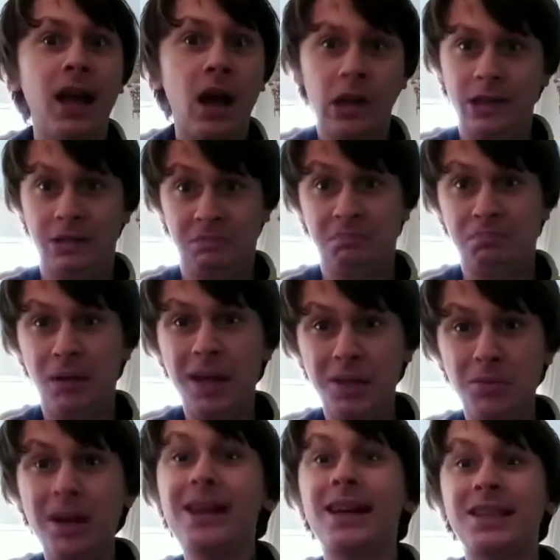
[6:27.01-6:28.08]
And by
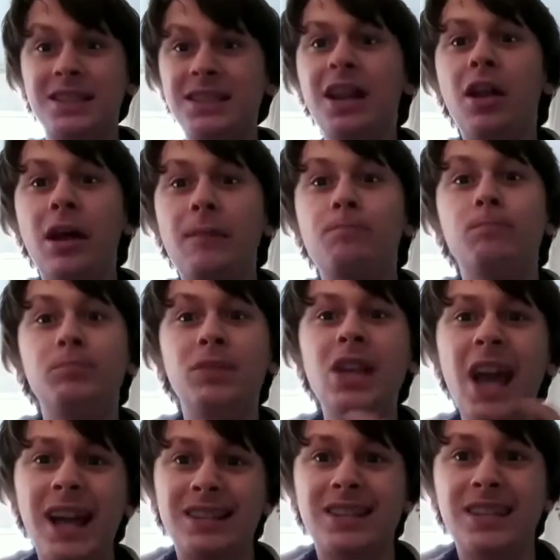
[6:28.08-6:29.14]
the way, I still have
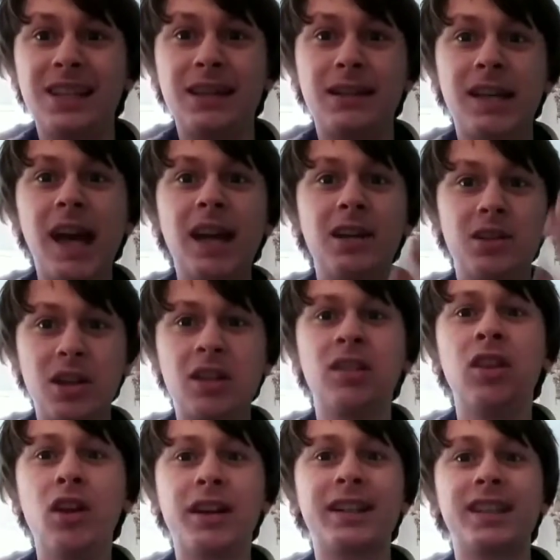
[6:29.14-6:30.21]
yet to get a good
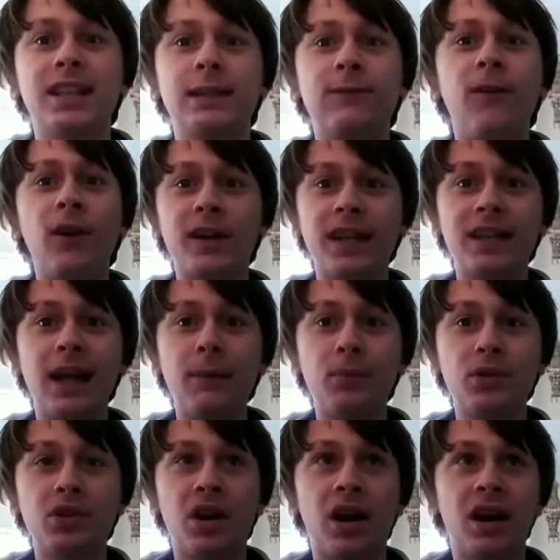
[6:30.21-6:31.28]
look at this fucking
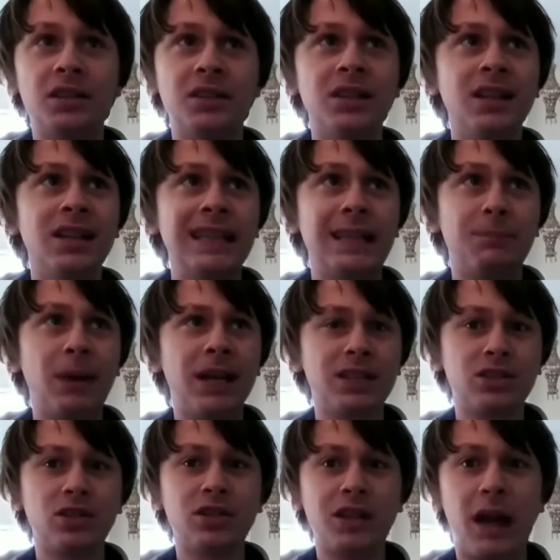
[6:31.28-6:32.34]
Leprechaun. The
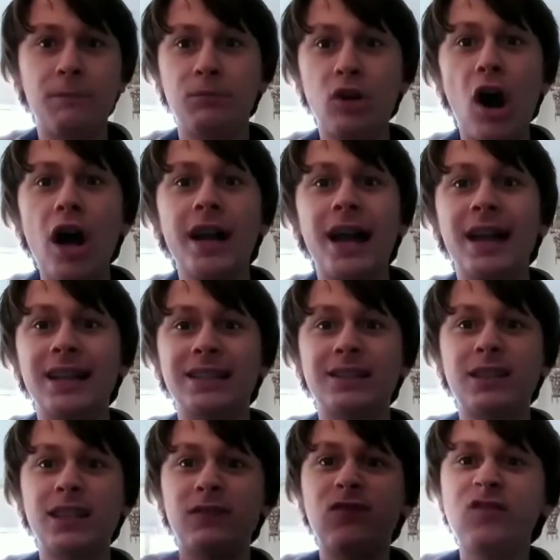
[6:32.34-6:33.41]
best look I've got at is
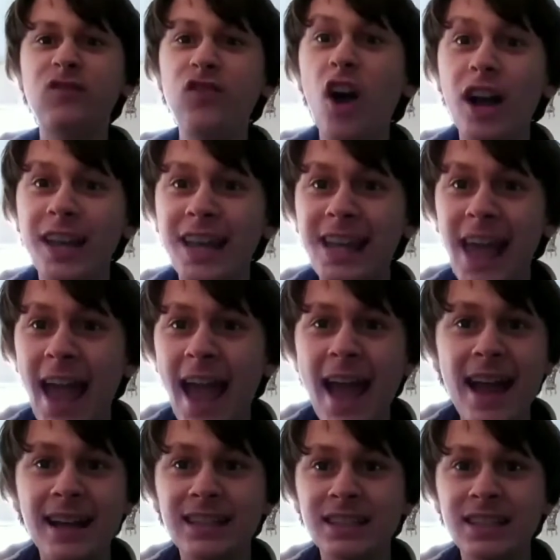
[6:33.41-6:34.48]
his fucking
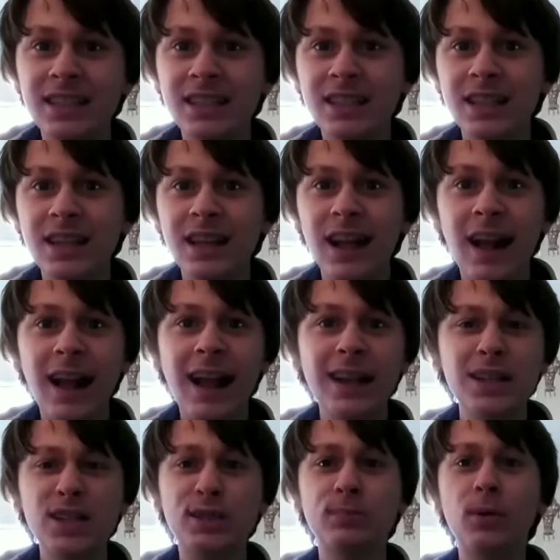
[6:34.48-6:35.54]
head.
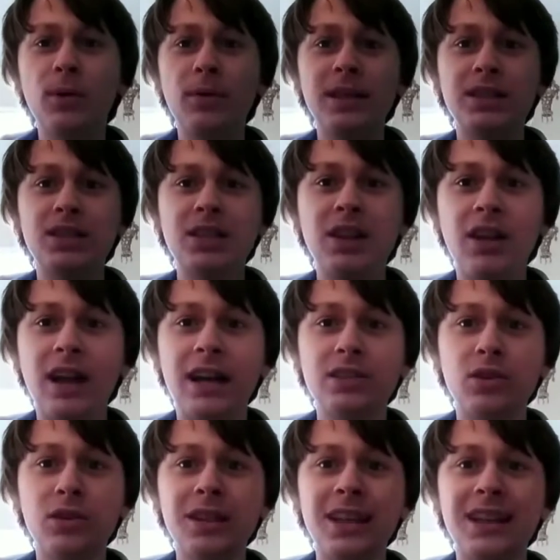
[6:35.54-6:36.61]
And this movie still
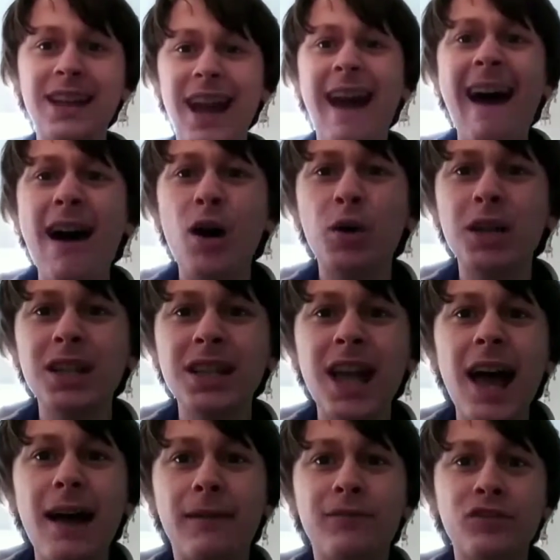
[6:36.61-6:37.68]
has only an hour
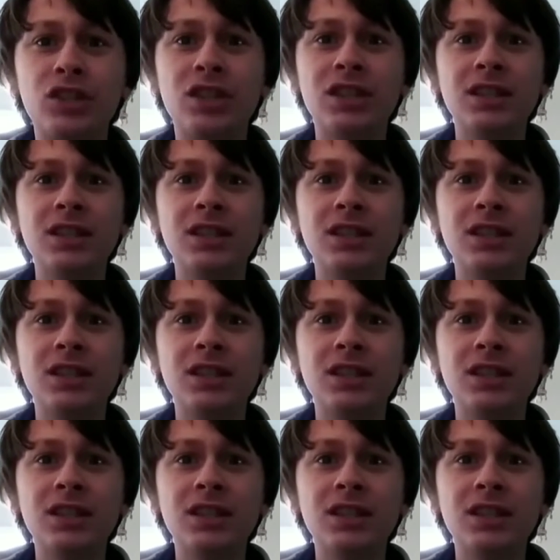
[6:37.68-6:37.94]
left.